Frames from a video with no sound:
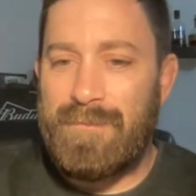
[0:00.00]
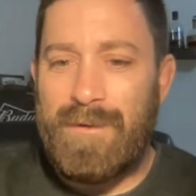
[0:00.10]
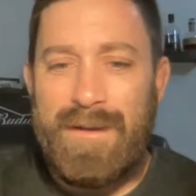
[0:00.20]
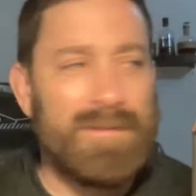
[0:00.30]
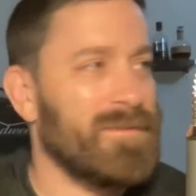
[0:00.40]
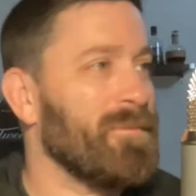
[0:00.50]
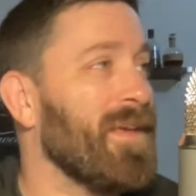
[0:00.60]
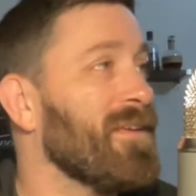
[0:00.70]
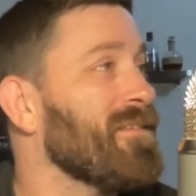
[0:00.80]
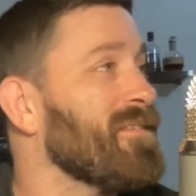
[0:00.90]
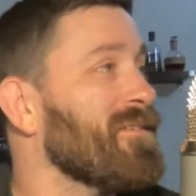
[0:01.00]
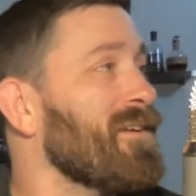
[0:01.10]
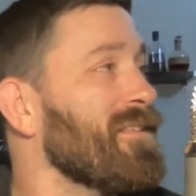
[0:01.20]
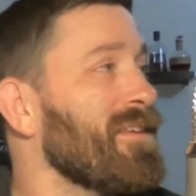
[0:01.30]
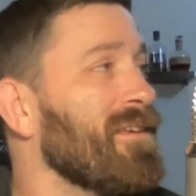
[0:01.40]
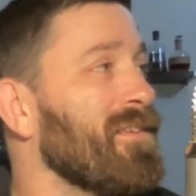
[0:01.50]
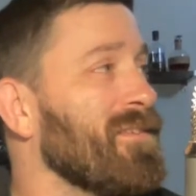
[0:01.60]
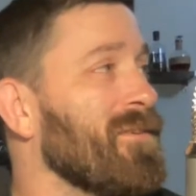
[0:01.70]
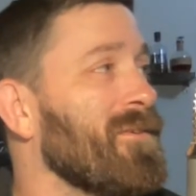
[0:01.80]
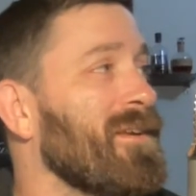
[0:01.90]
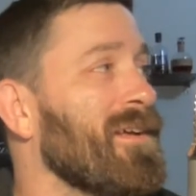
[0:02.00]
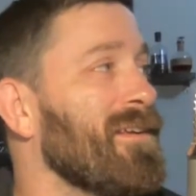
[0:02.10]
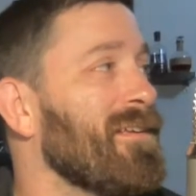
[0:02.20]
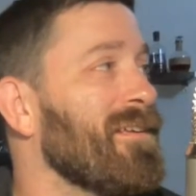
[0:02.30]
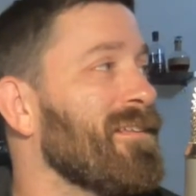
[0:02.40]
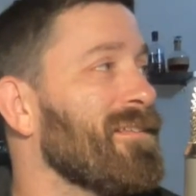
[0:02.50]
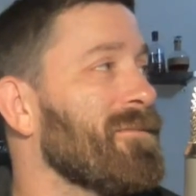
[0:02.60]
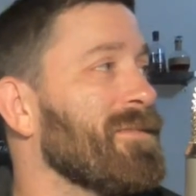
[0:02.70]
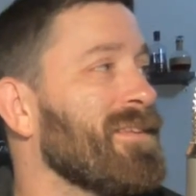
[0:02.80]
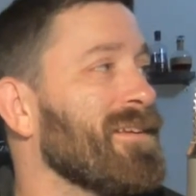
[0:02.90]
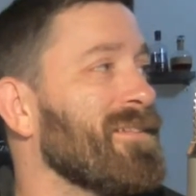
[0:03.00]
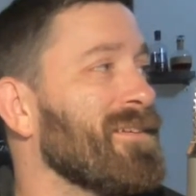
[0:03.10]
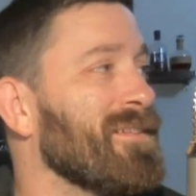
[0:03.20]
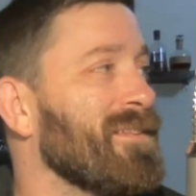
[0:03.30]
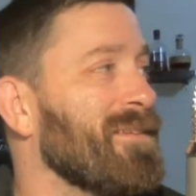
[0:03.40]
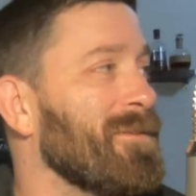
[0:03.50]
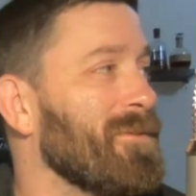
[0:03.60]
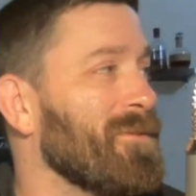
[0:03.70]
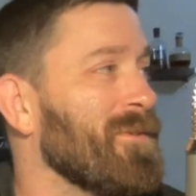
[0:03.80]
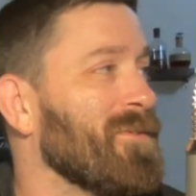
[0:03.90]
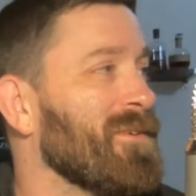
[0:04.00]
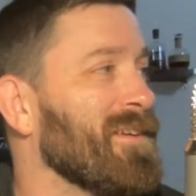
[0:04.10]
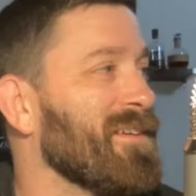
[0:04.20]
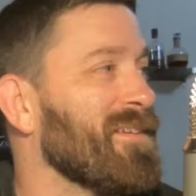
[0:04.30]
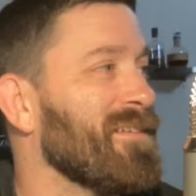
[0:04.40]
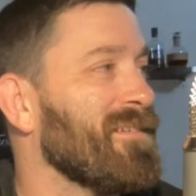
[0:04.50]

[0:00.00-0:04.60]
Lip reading: else, man? Is there anything else going on? Let me take a look at the news real quick.